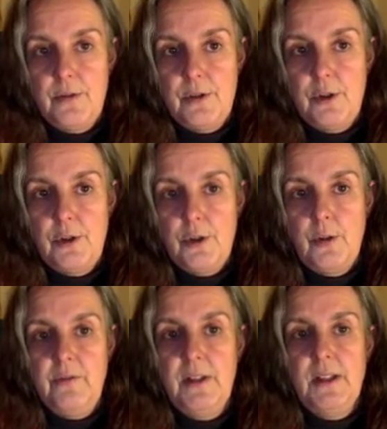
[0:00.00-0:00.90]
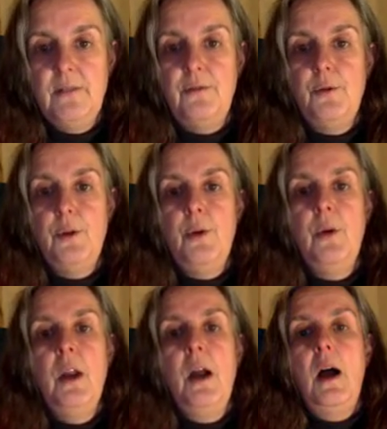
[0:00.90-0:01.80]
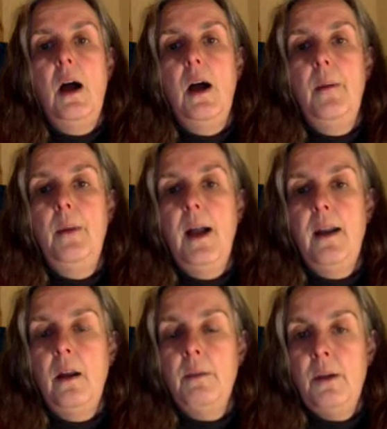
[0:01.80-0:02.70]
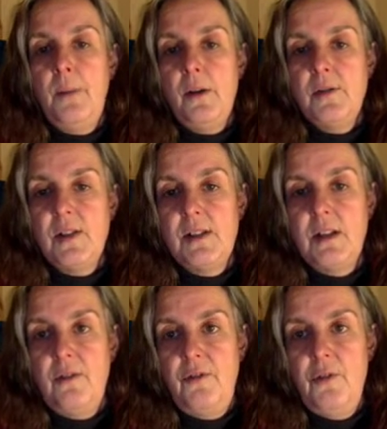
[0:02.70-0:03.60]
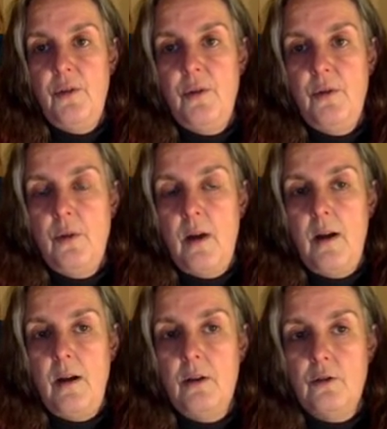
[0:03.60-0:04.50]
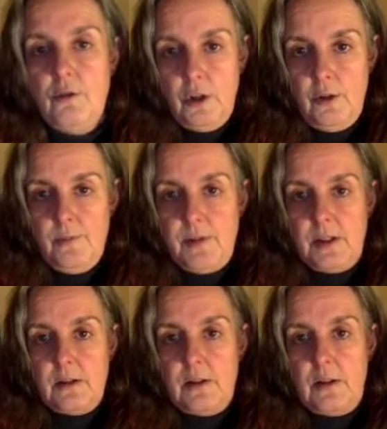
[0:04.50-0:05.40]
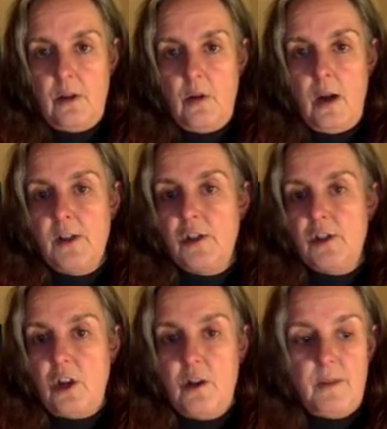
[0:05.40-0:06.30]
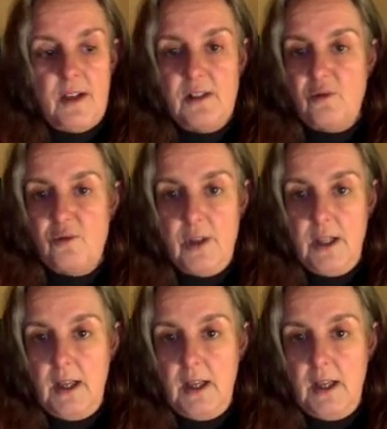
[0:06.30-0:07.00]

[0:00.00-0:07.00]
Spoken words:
And I'm going to post this in a few groups, so I just hope that it's really helpful to some